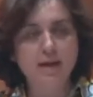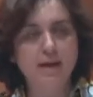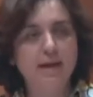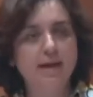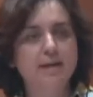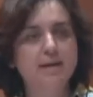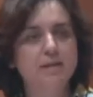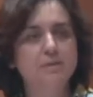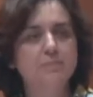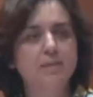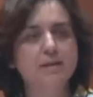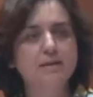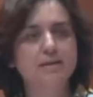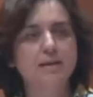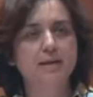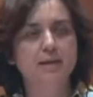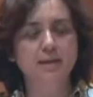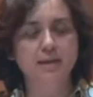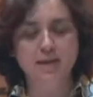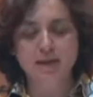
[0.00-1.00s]
and
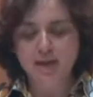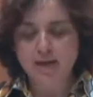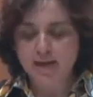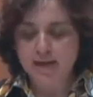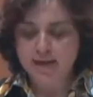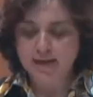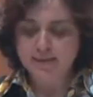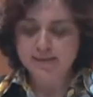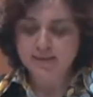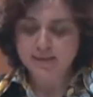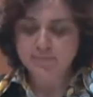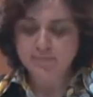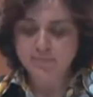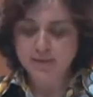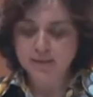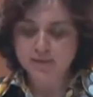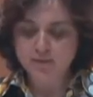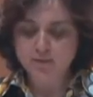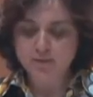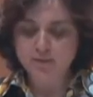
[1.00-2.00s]
especially its
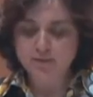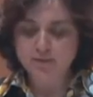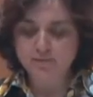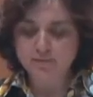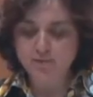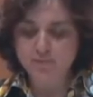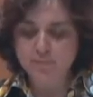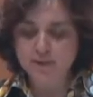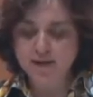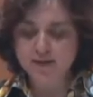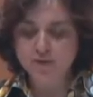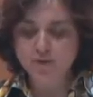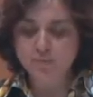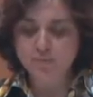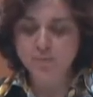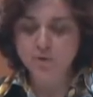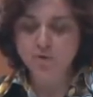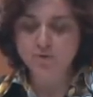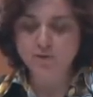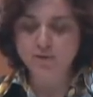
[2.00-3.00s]
impact on the formation
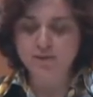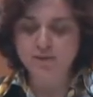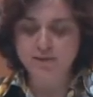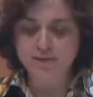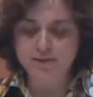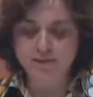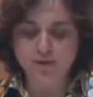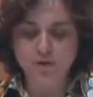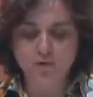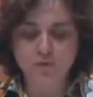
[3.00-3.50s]
processes